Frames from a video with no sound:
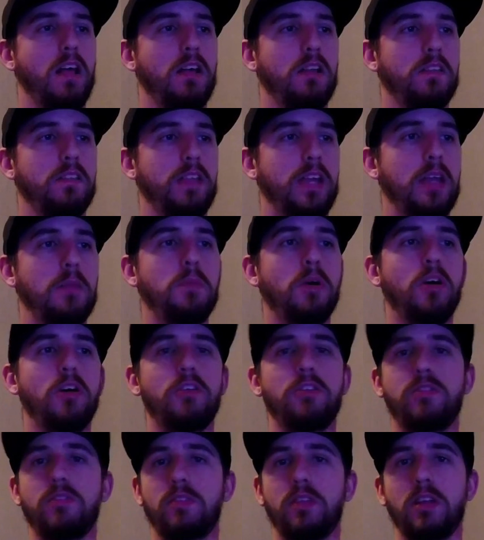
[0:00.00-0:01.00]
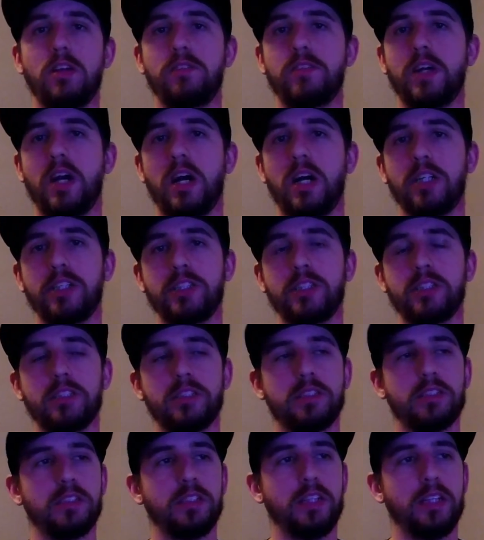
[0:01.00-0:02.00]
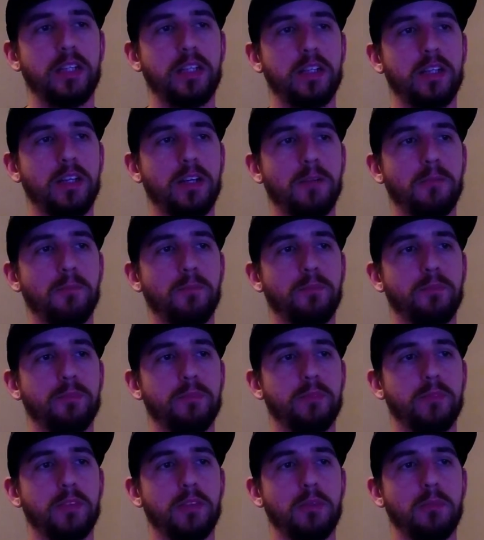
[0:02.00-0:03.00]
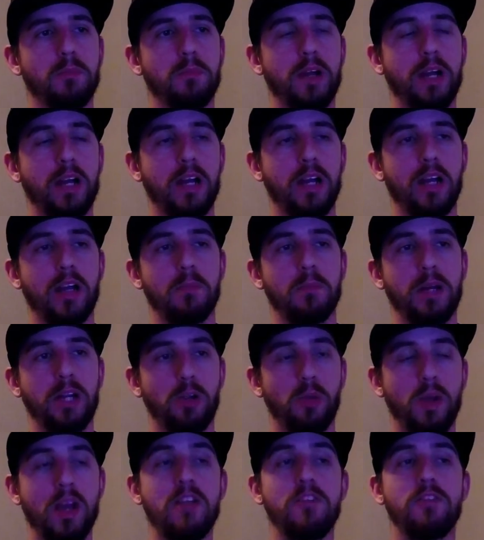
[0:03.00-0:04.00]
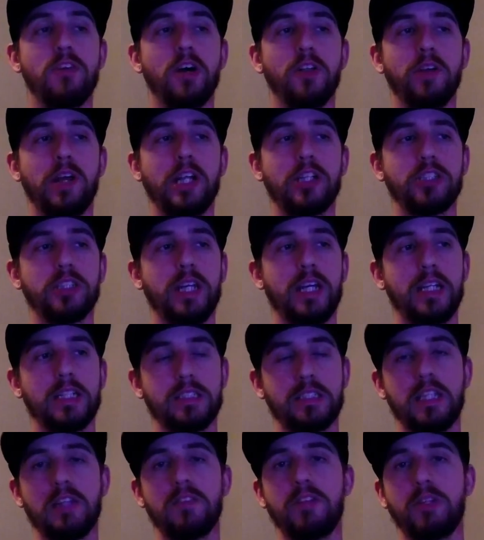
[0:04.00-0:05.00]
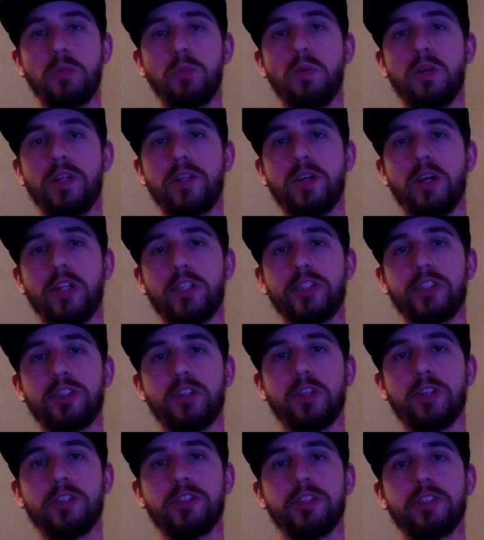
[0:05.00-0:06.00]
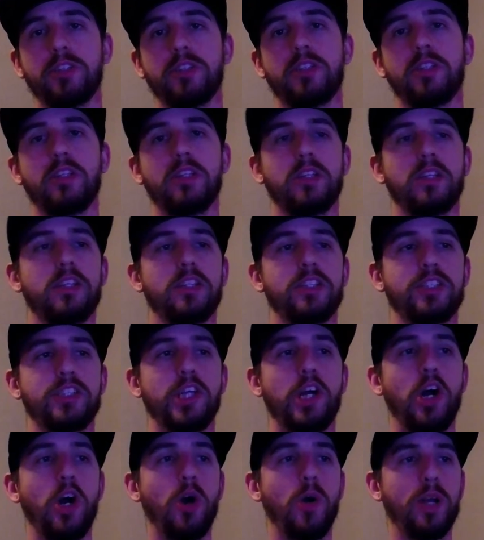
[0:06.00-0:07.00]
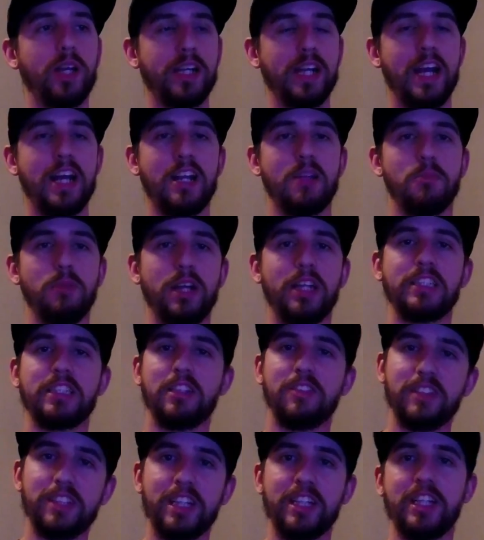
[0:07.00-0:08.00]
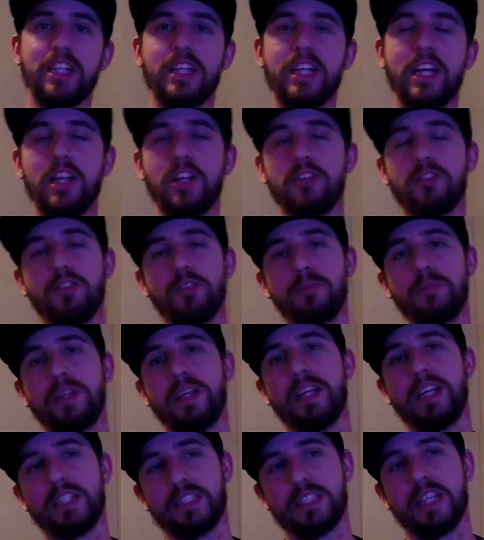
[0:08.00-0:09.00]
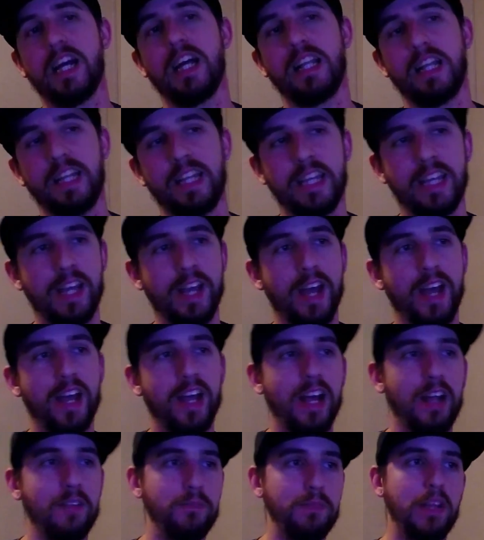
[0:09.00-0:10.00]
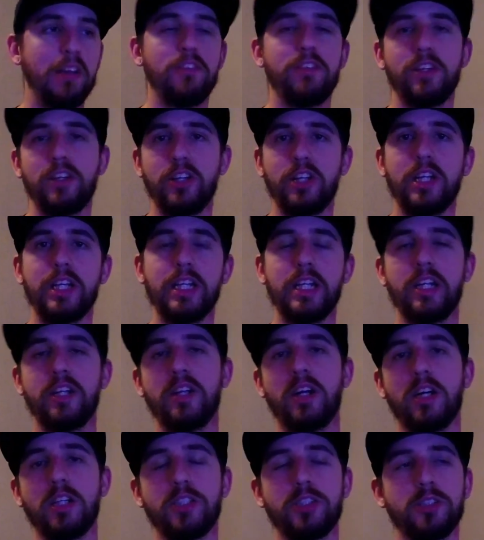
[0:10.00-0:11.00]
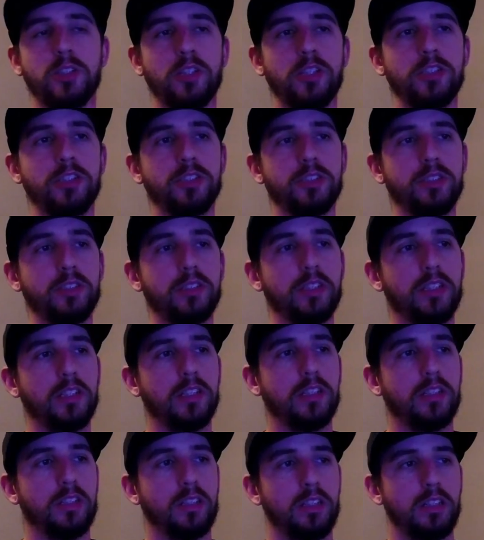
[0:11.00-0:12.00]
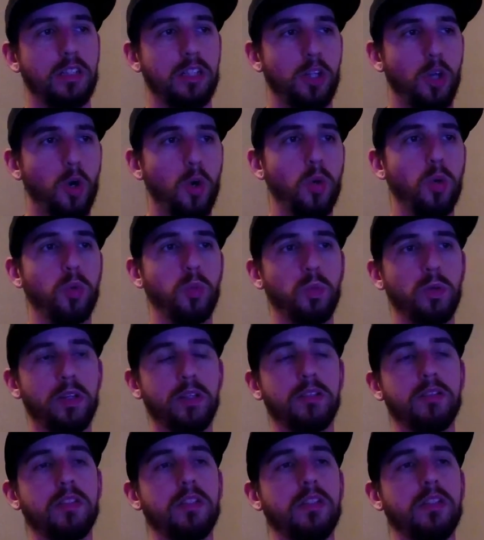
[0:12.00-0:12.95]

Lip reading: They both love Dodges, and my grandfather actually had a 71 Dodge Charger. So it kind of brings everything together for me. It's kind of like, yeah, I'm definitely going to get a Dodge Charger, an old one,